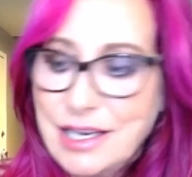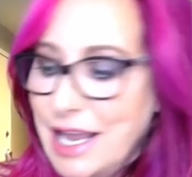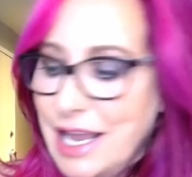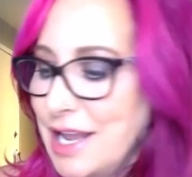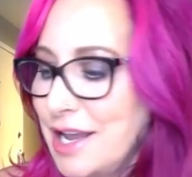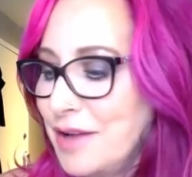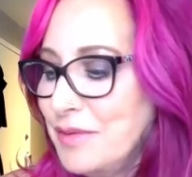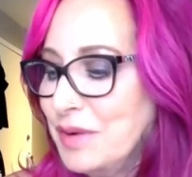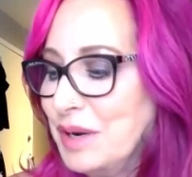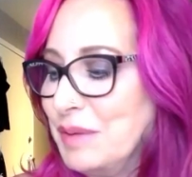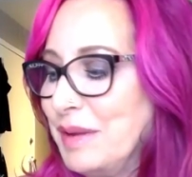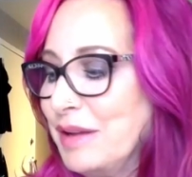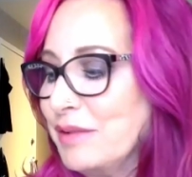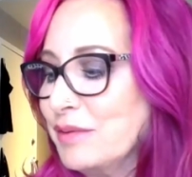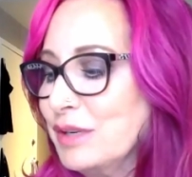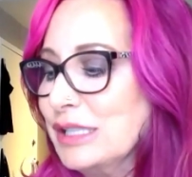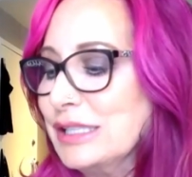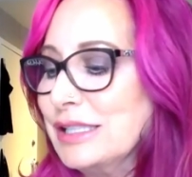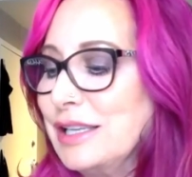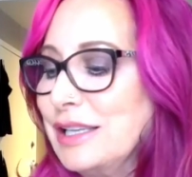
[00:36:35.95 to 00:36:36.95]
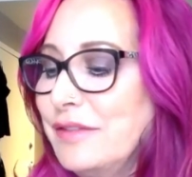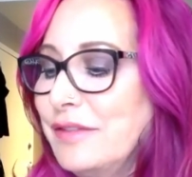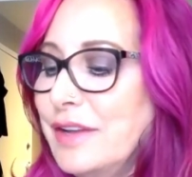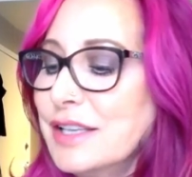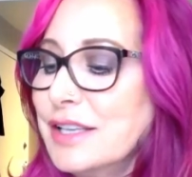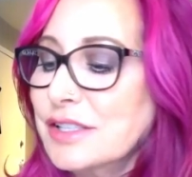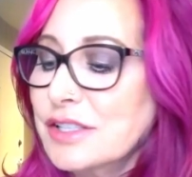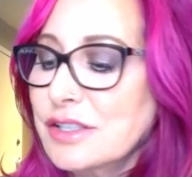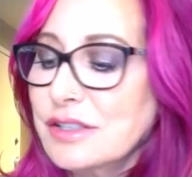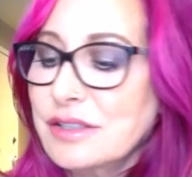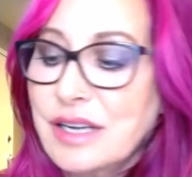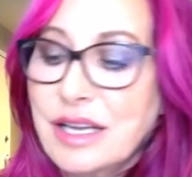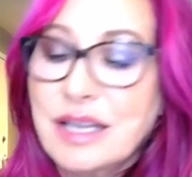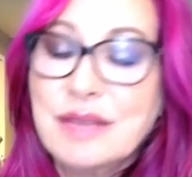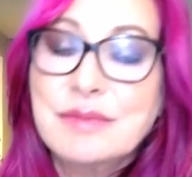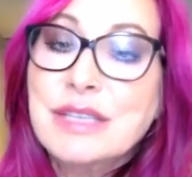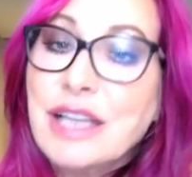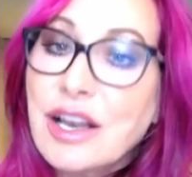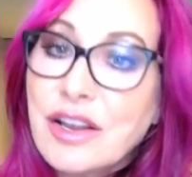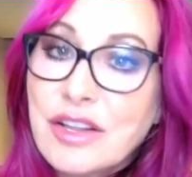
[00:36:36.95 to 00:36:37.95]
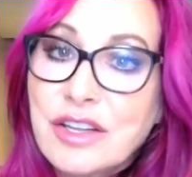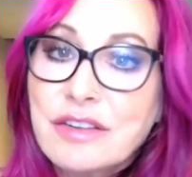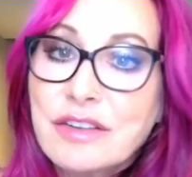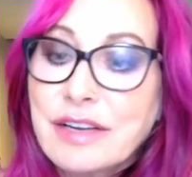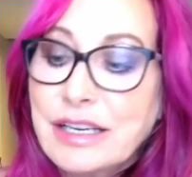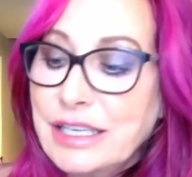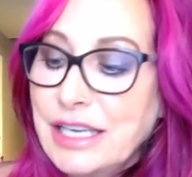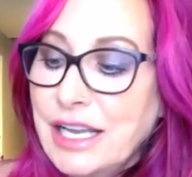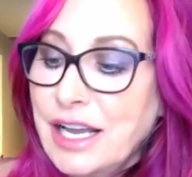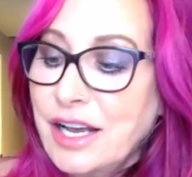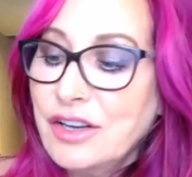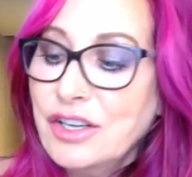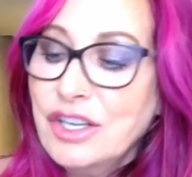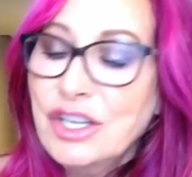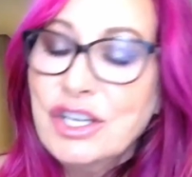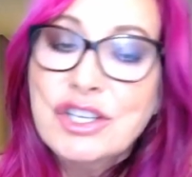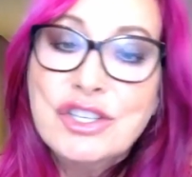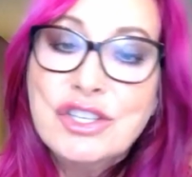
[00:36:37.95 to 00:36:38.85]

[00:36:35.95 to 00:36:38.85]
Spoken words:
hey, I want to be a real estate investor, I am telling you right now,